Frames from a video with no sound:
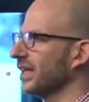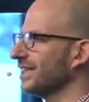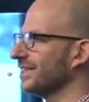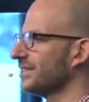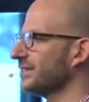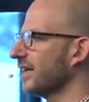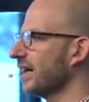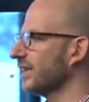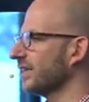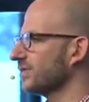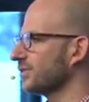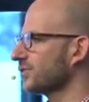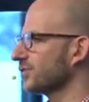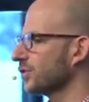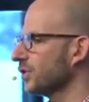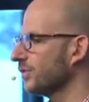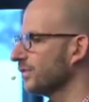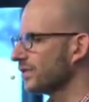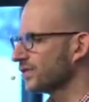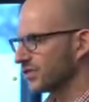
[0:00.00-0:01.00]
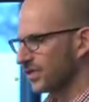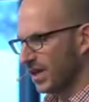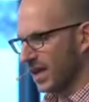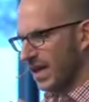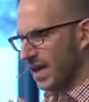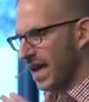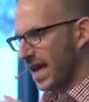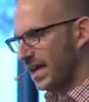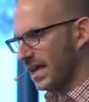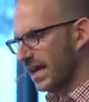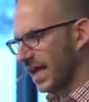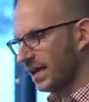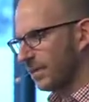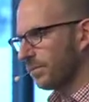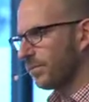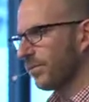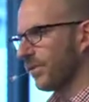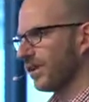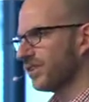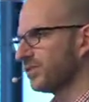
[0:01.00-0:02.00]
Light diet service, and it had a
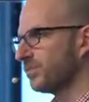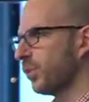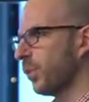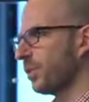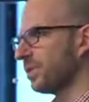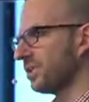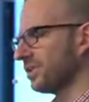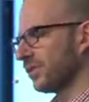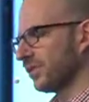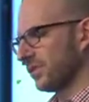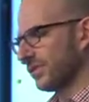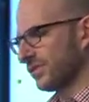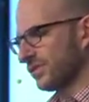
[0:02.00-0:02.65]
price point in there.